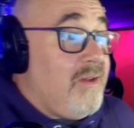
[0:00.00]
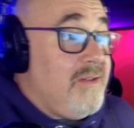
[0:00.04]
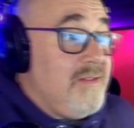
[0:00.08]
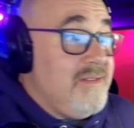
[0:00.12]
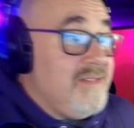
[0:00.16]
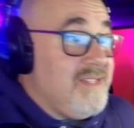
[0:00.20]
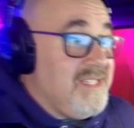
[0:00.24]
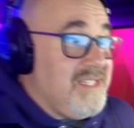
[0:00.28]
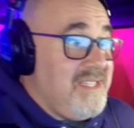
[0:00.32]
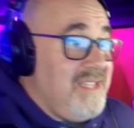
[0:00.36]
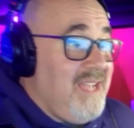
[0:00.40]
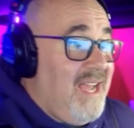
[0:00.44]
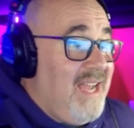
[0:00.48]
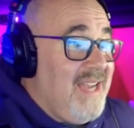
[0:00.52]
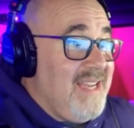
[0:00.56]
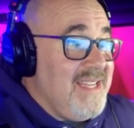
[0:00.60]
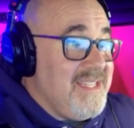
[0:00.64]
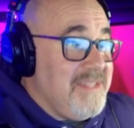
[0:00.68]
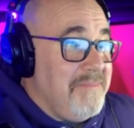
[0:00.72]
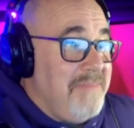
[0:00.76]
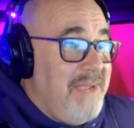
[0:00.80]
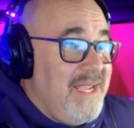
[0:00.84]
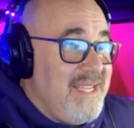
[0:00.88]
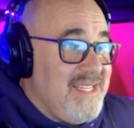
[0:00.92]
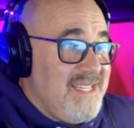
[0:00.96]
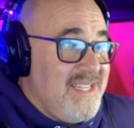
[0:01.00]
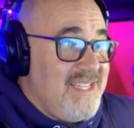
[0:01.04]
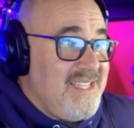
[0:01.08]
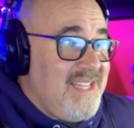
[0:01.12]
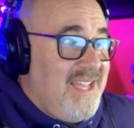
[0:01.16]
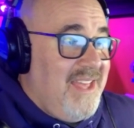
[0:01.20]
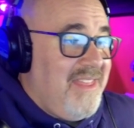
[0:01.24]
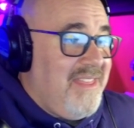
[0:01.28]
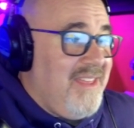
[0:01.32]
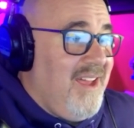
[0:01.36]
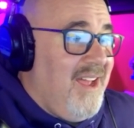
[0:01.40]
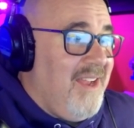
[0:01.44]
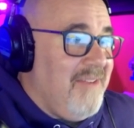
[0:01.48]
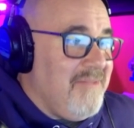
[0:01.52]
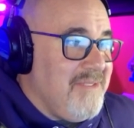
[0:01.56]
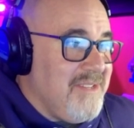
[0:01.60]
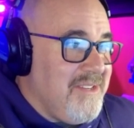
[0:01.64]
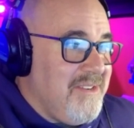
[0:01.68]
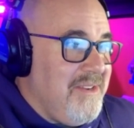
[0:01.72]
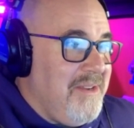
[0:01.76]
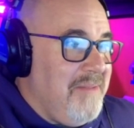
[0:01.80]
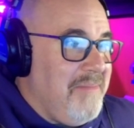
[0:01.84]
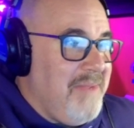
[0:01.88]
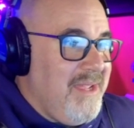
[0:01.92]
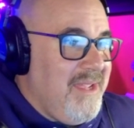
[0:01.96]
Just not as amazing as I thought it was
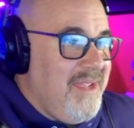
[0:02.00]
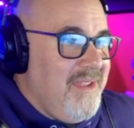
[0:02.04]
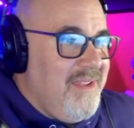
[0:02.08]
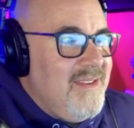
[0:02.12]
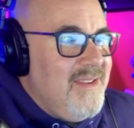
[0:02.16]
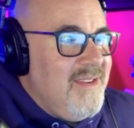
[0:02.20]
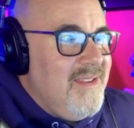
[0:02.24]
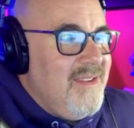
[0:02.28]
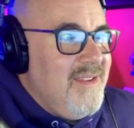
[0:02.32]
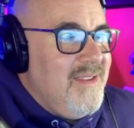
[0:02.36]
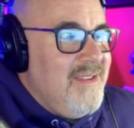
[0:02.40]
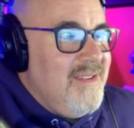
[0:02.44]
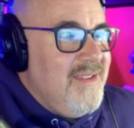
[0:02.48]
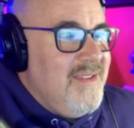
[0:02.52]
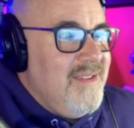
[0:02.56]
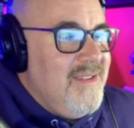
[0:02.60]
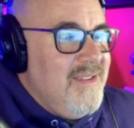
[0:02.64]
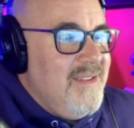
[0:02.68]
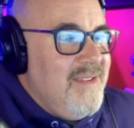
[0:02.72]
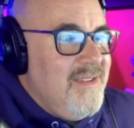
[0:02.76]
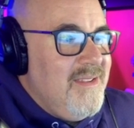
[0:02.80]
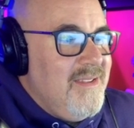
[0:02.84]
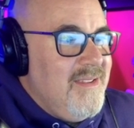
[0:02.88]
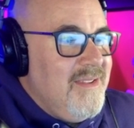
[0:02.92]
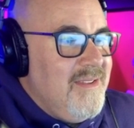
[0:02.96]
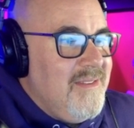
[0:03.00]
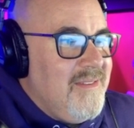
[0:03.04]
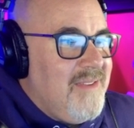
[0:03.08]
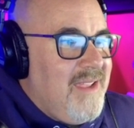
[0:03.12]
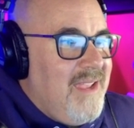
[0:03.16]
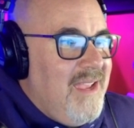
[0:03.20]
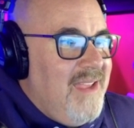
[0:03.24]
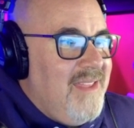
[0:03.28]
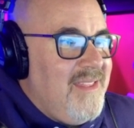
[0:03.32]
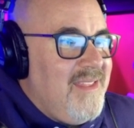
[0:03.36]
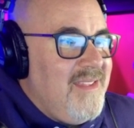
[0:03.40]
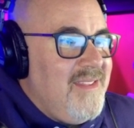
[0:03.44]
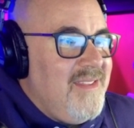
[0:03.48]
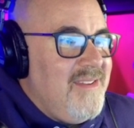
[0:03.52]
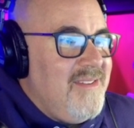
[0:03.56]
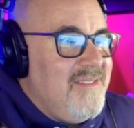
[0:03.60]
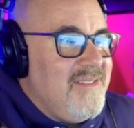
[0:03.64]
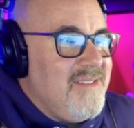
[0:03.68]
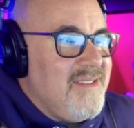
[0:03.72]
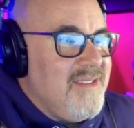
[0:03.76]
going to be. Okay, then there's...